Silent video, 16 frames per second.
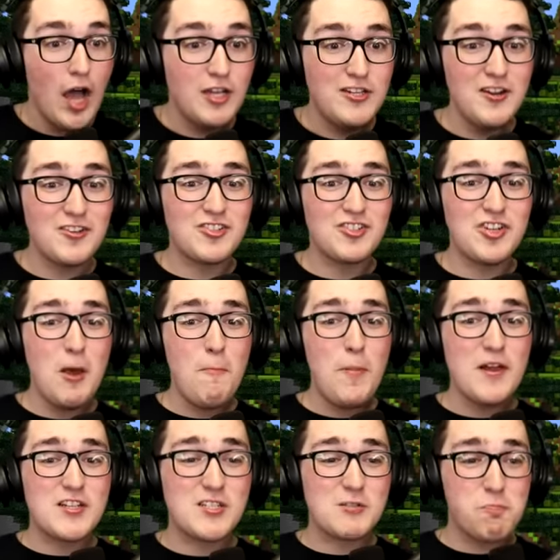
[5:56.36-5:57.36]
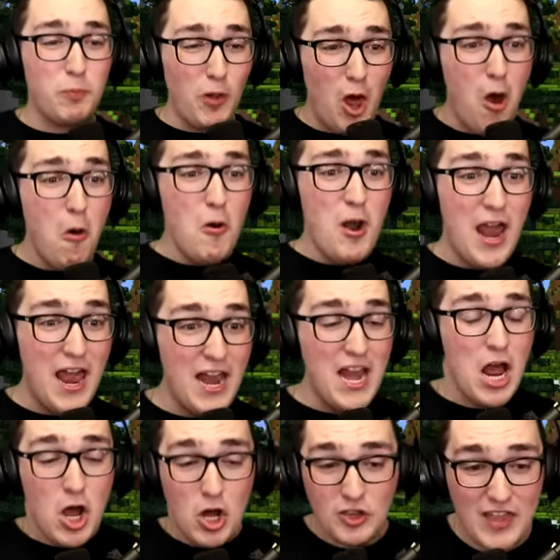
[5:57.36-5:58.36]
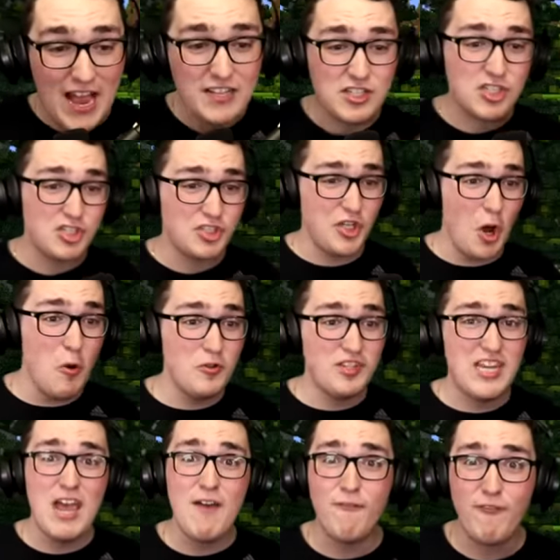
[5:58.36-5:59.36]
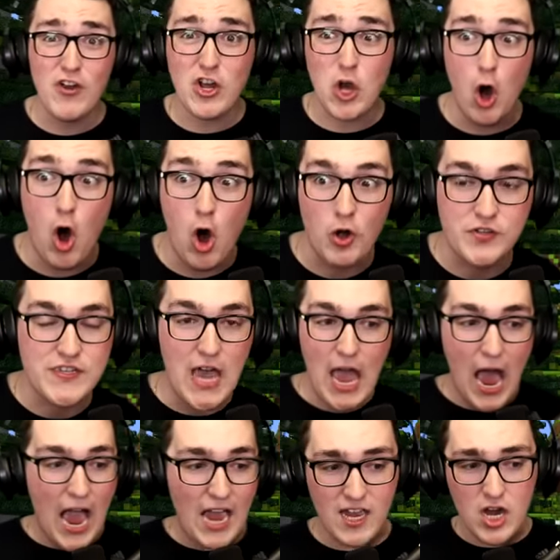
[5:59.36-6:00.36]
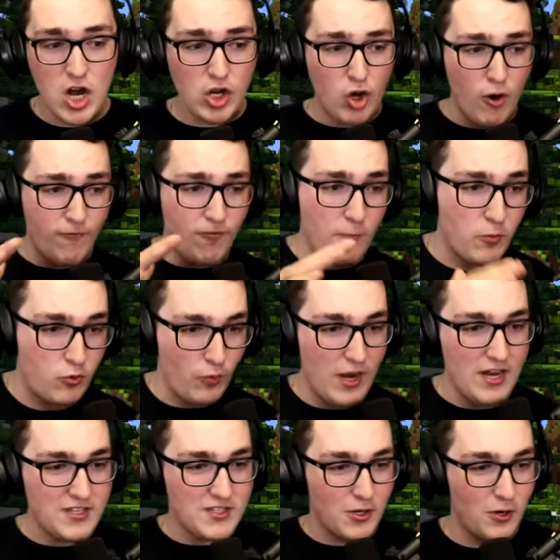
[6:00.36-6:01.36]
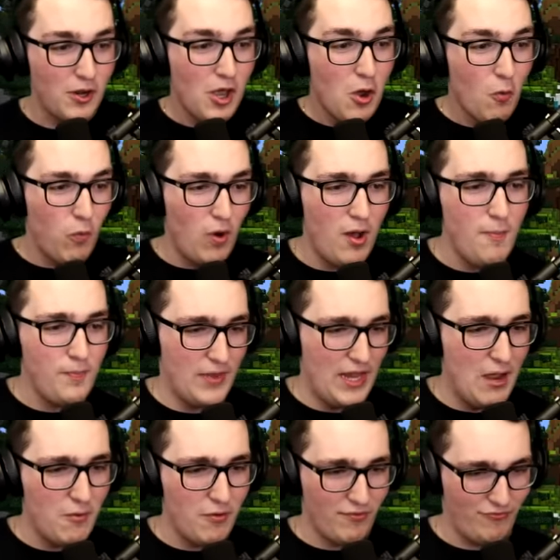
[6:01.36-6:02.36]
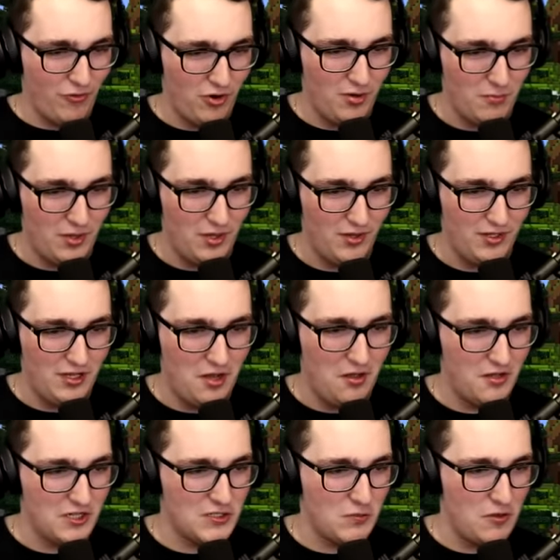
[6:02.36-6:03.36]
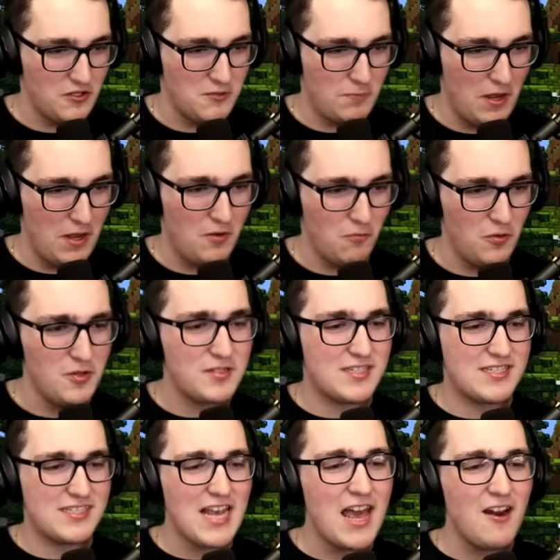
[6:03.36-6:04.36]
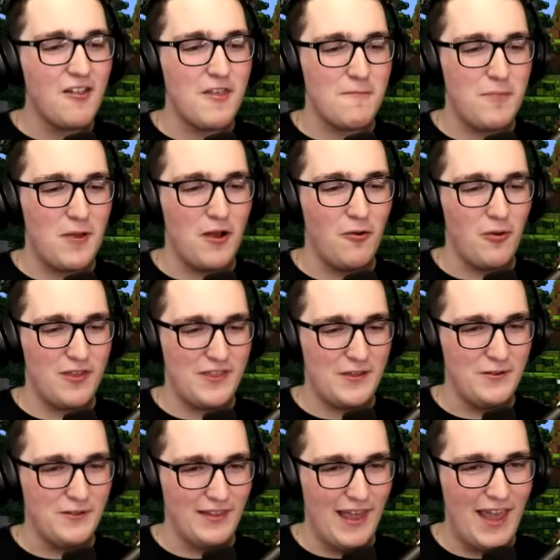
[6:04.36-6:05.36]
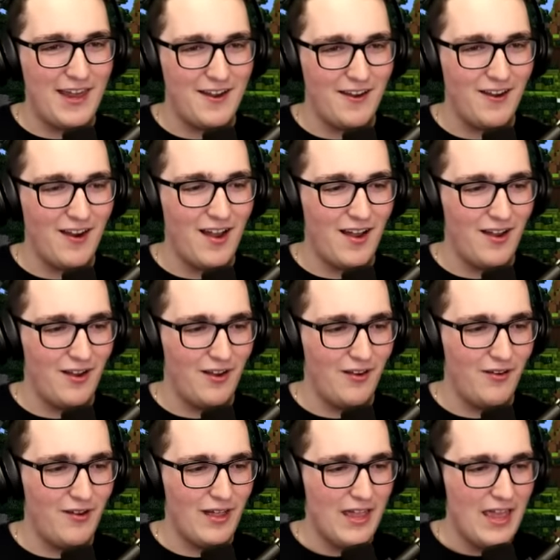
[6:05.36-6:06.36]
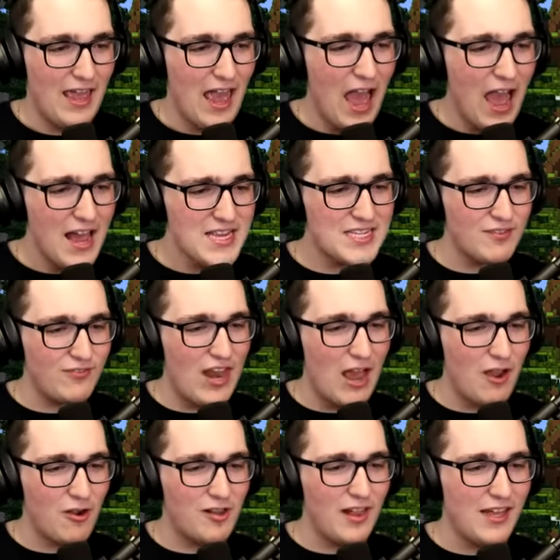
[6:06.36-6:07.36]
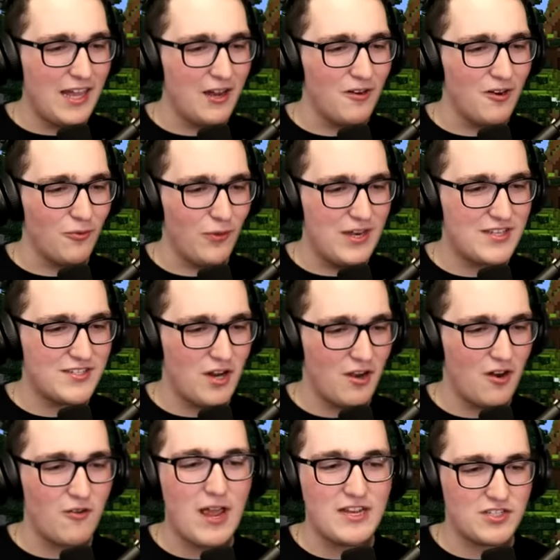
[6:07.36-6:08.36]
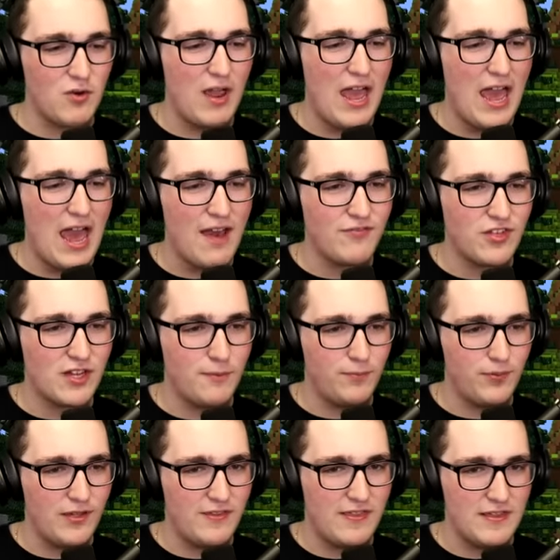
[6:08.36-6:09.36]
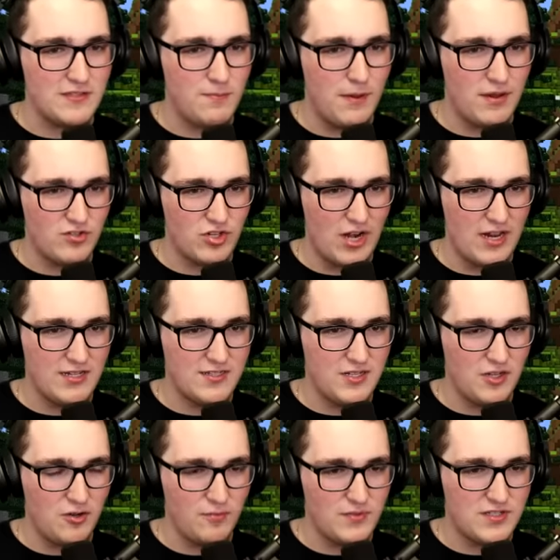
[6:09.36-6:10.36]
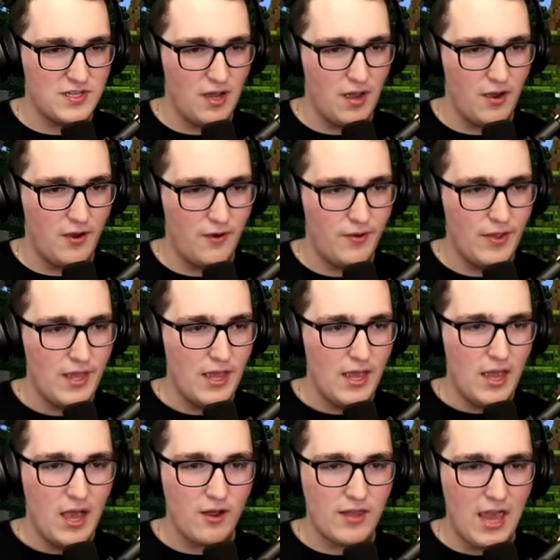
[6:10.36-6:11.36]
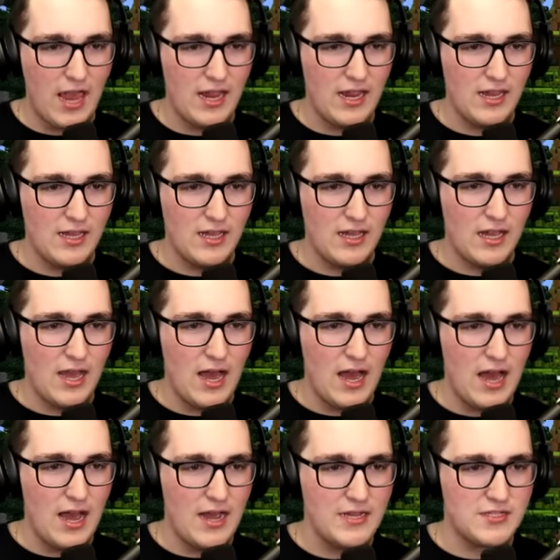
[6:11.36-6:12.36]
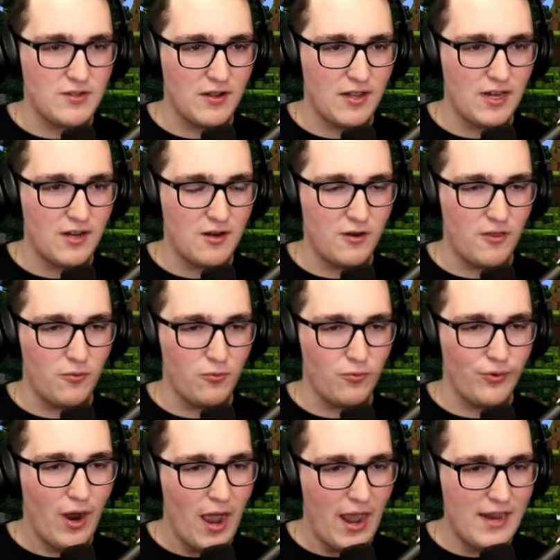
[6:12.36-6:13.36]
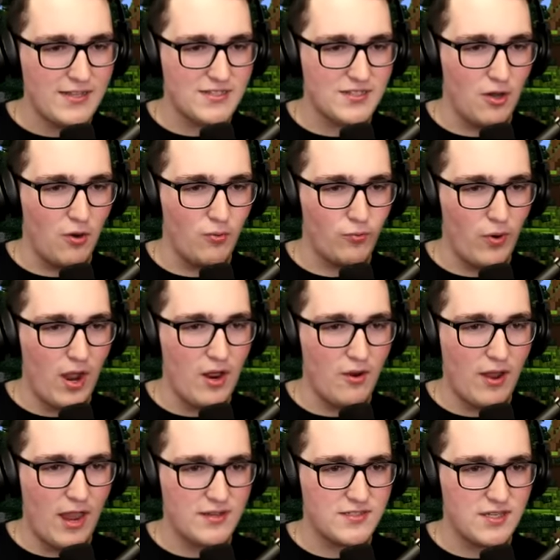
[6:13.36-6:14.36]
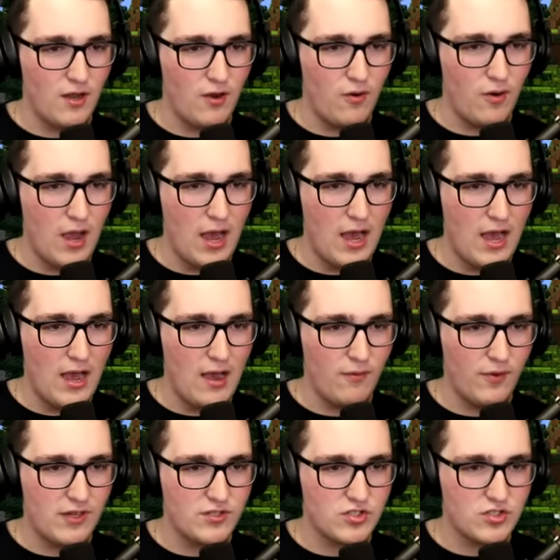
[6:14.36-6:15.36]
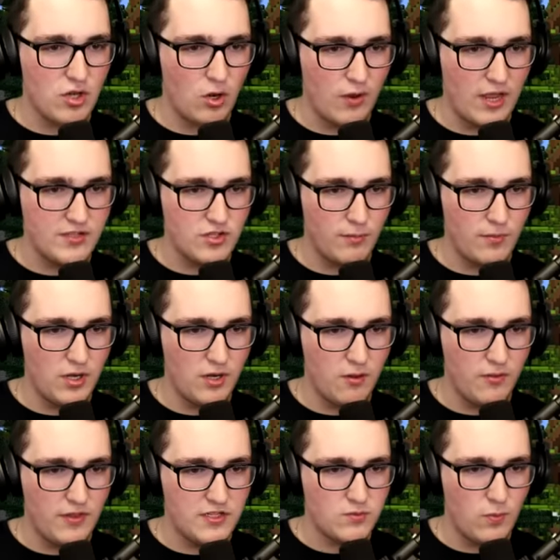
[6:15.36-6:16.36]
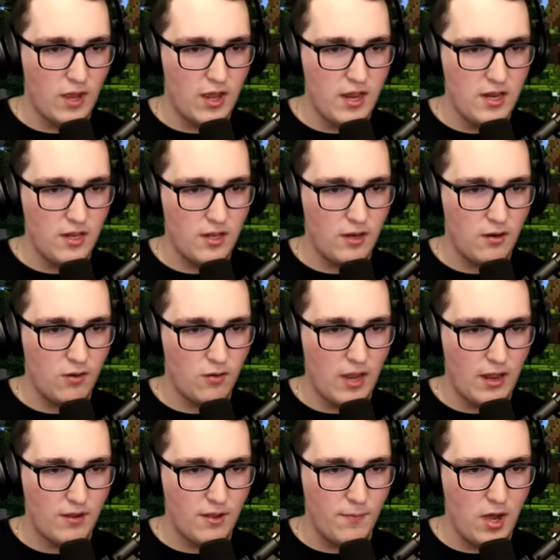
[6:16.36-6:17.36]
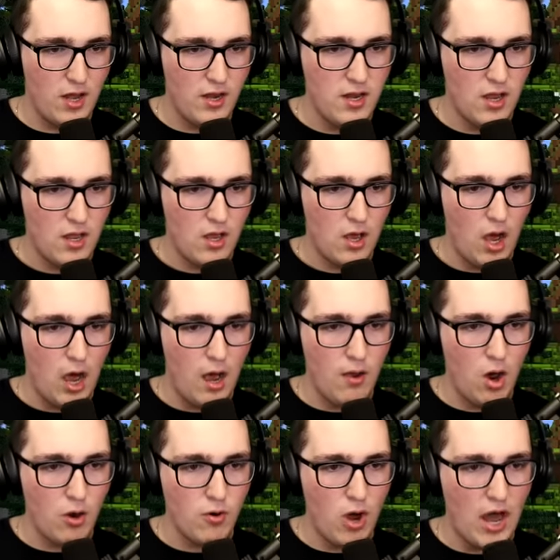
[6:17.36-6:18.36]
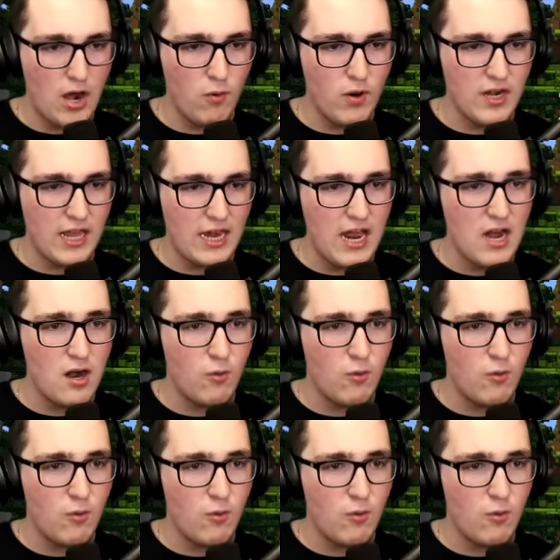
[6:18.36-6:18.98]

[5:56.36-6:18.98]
Your ship exploded? That's so difficult. I gotta go from green to, well, that was forty million dollars spent. We'll settle the bill with you later. Uh-oh. As of now, click here to restart. Okay, so I have to complete this mission, I assume. So, okay. Uh, so I gotta go to the right. So right, okay. So uh, we can just okay. So I'm gonna go this way here. Okay, come on. Uh, oh no, I don't want to get hit.